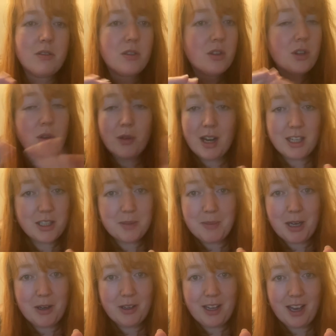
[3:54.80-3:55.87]
the correct
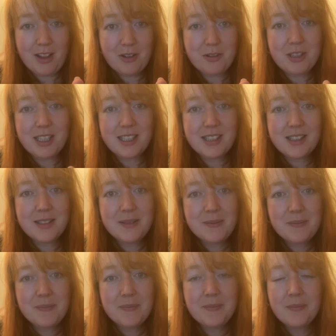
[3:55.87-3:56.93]
amount of calories.
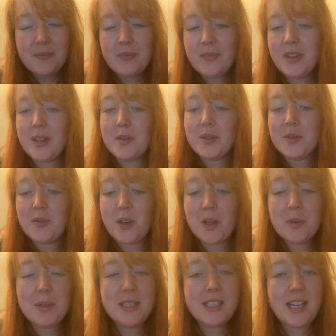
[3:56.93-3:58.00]
There was the
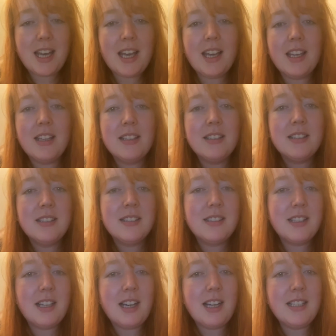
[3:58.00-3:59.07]
following day,
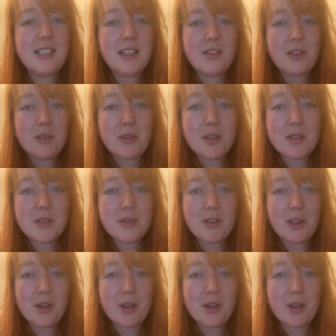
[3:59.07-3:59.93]
I did the grocery